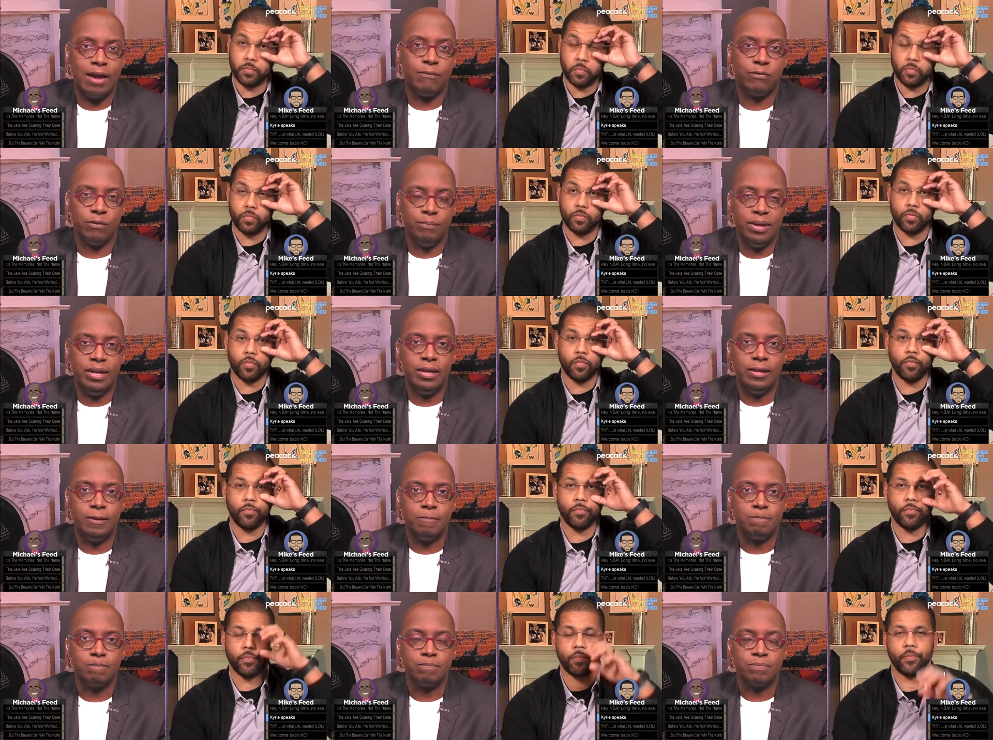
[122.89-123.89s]
Speaker 1: for me
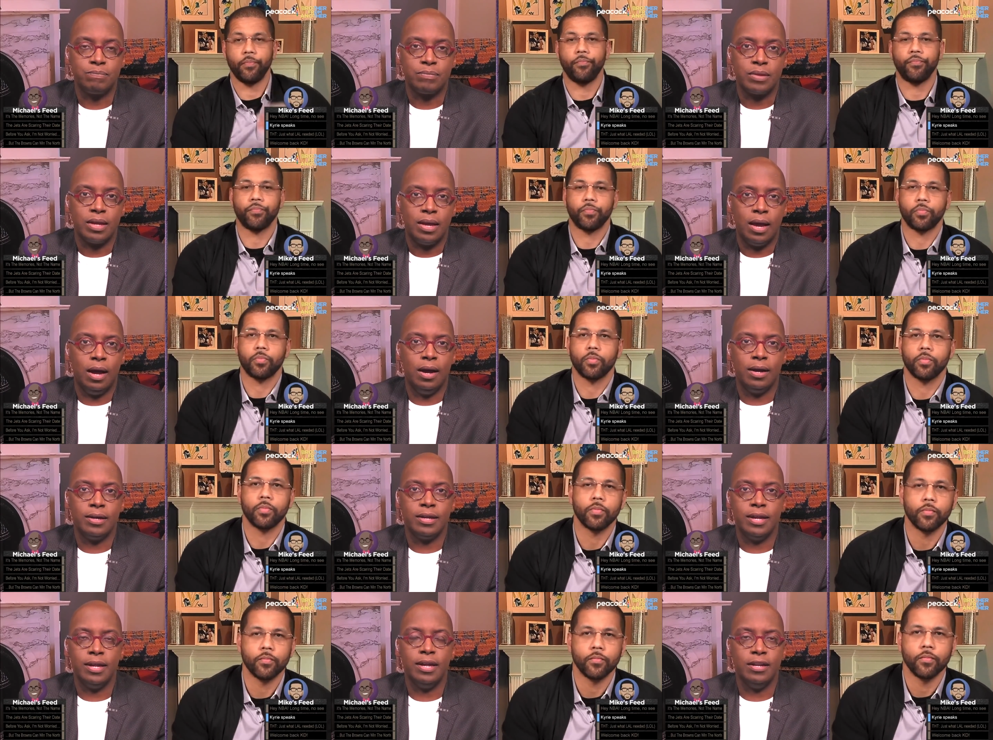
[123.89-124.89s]
uh,
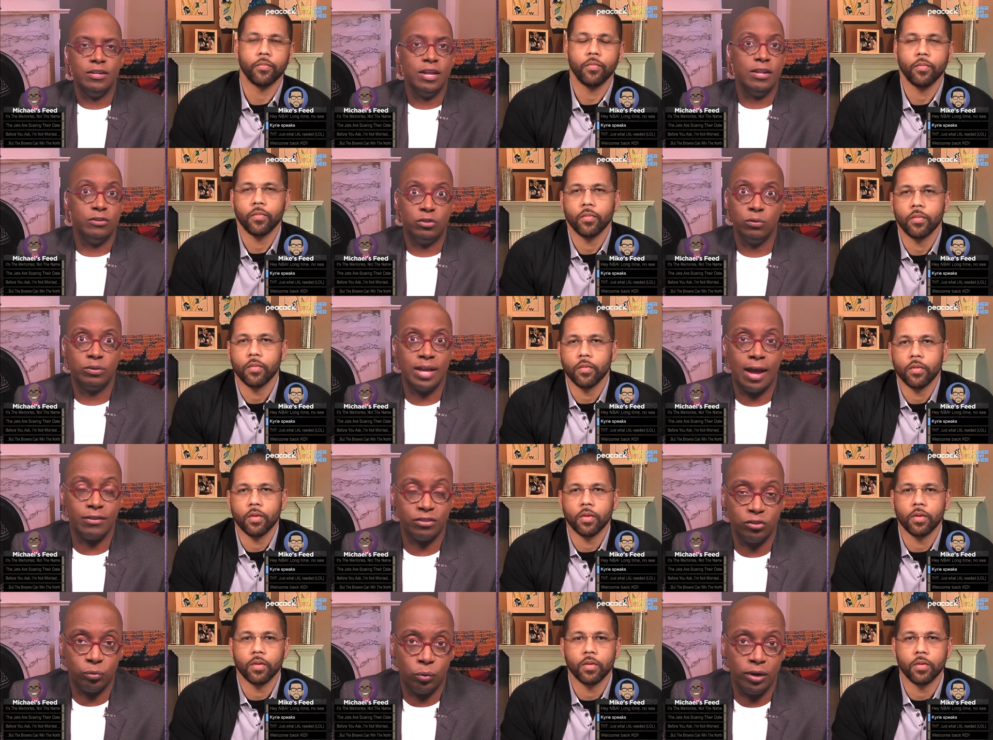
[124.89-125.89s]
in, in
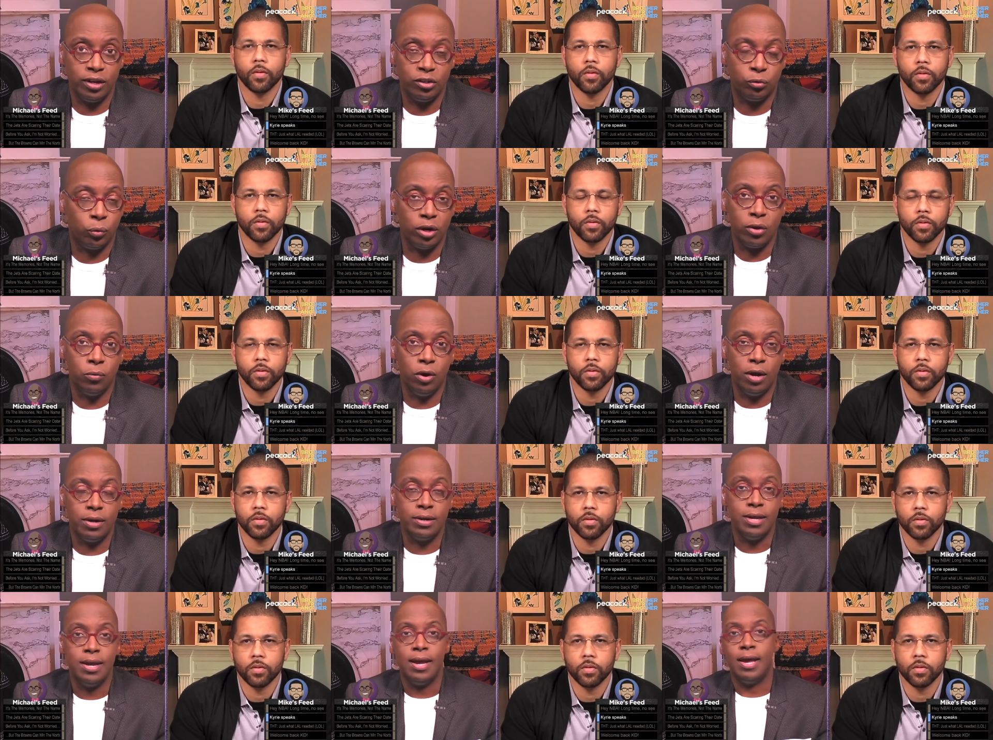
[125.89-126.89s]
2020,
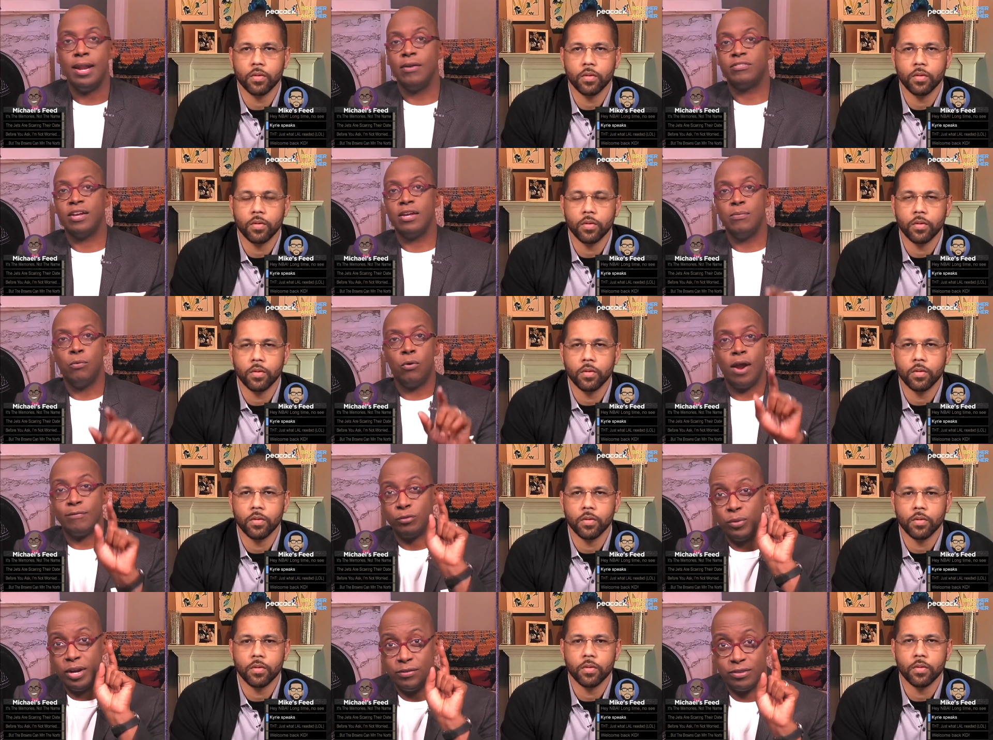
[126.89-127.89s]
21. And I'll tell you more after
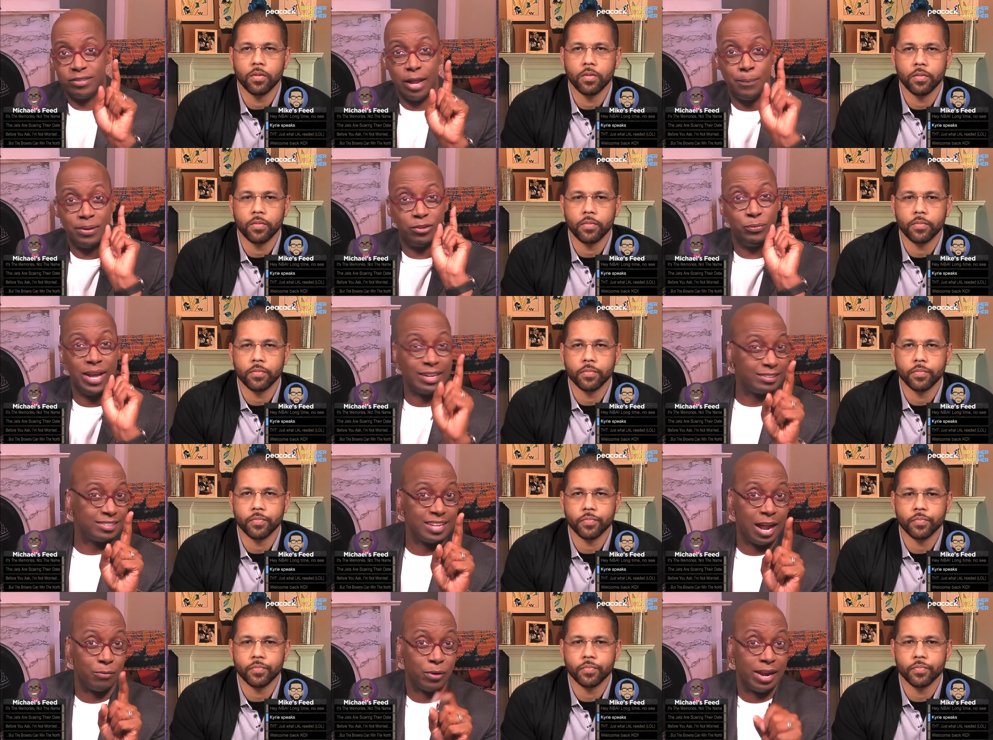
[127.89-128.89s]
we hear the sound because we got the
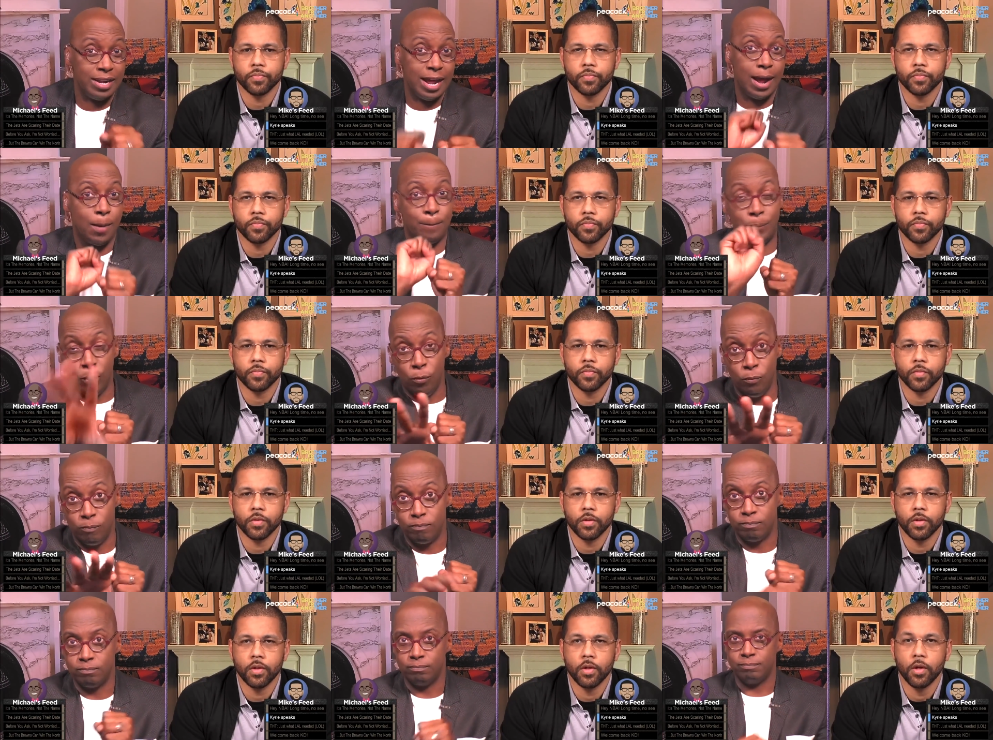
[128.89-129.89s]
sound right now. Boom.
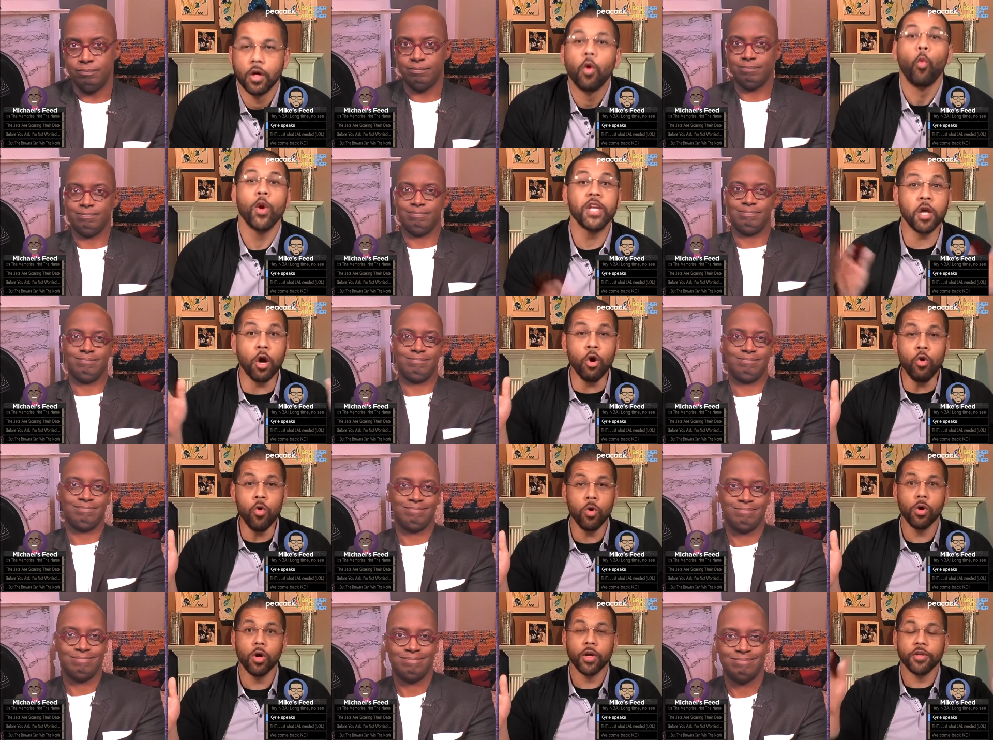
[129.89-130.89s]
We do?
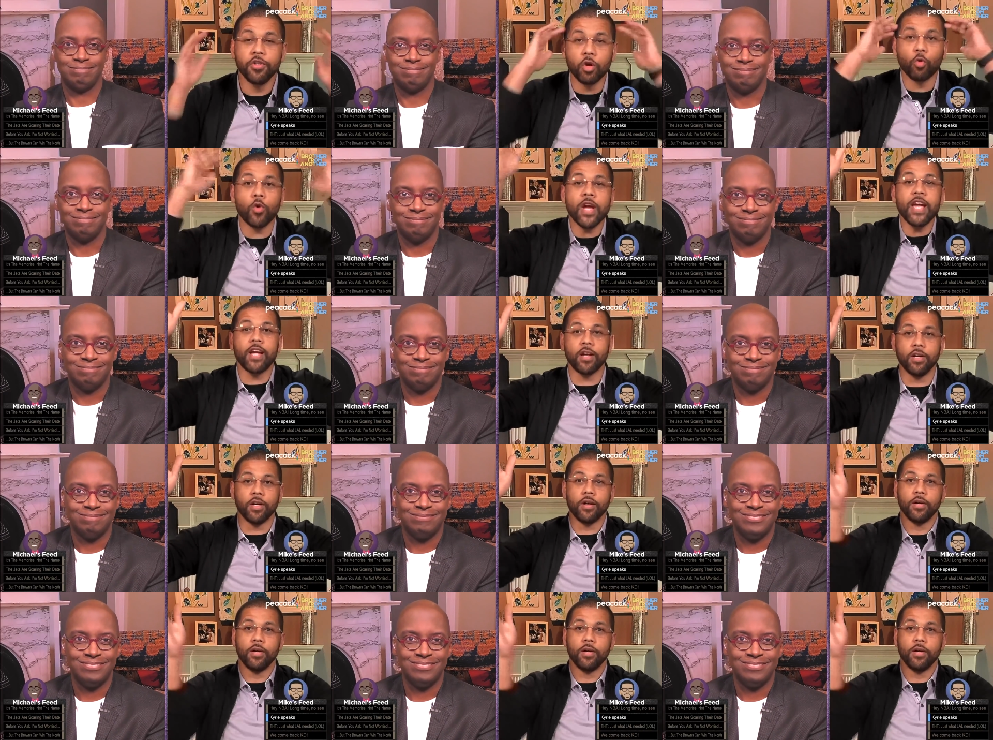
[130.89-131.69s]
Eureka.